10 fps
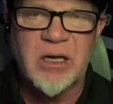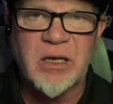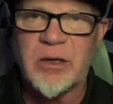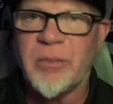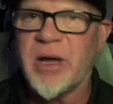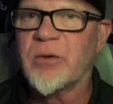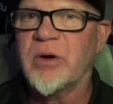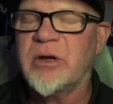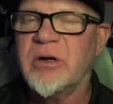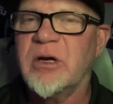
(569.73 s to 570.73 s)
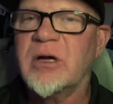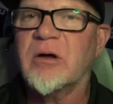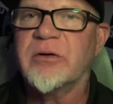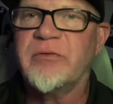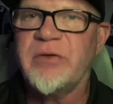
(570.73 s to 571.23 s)
no matter where you look
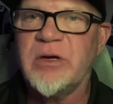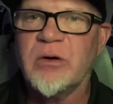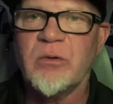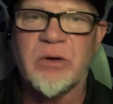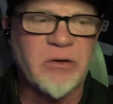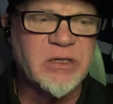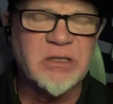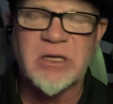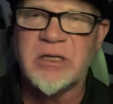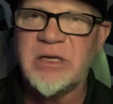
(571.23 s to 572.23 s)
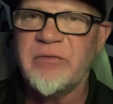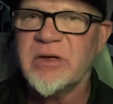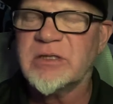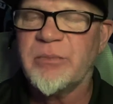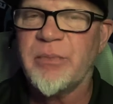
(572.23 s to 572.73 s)
on the field, whether it's the
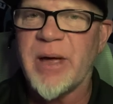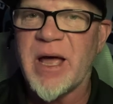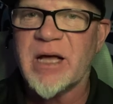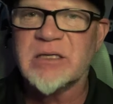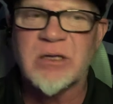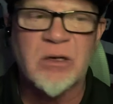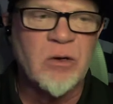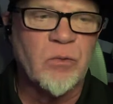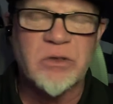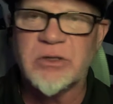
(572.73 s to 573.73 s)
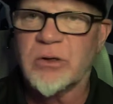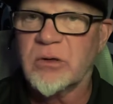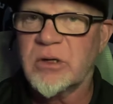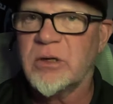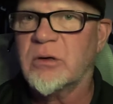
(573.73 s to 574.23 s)
defensive backs with
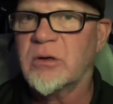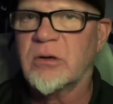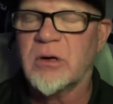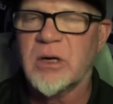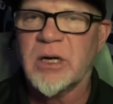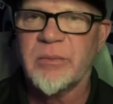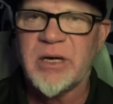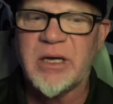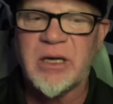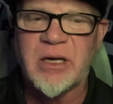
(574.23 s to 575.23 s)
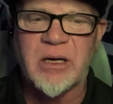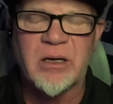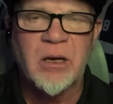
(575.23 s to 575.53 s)
Gerald Kilgore coming in.